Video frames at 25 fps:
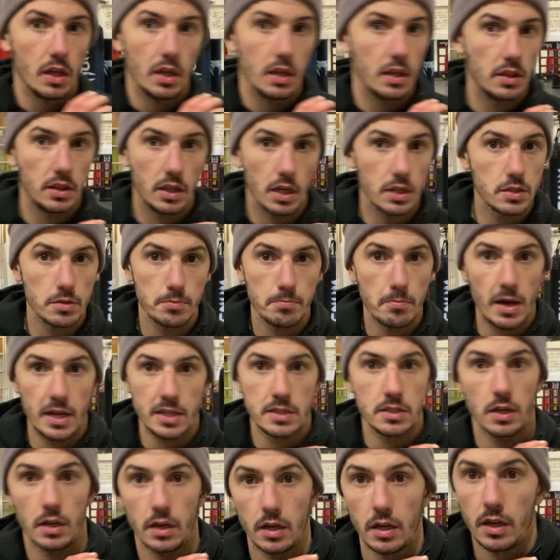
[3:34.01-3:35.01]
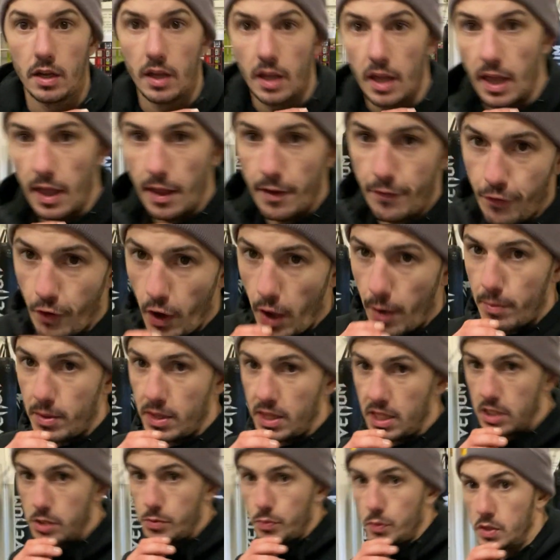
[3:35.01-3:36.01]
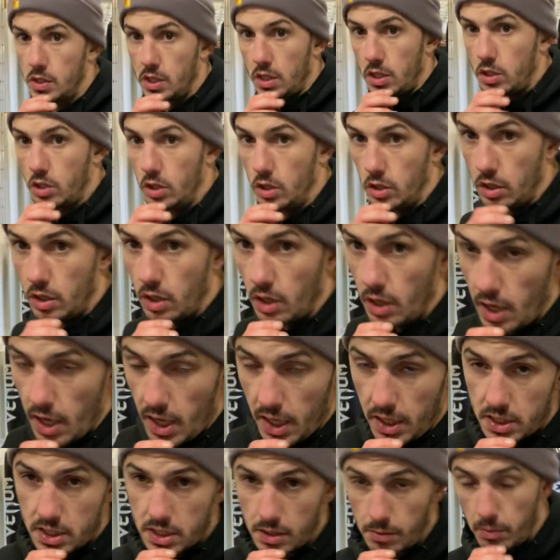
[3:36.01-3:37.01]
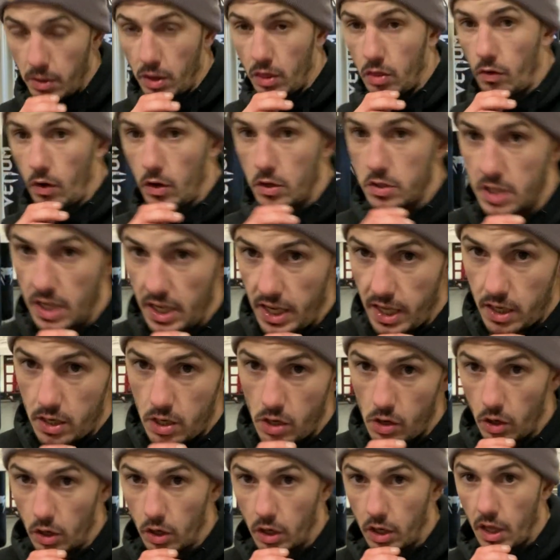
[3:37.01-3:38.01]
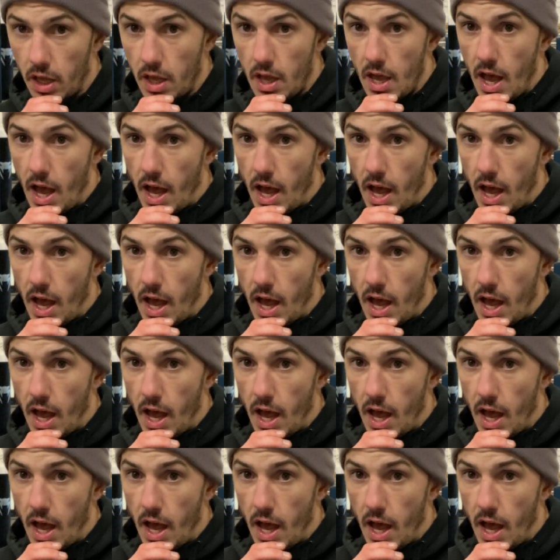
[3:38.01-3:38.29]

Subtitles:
It doesn't matter. If I'm in this position and somebody throws a lead hook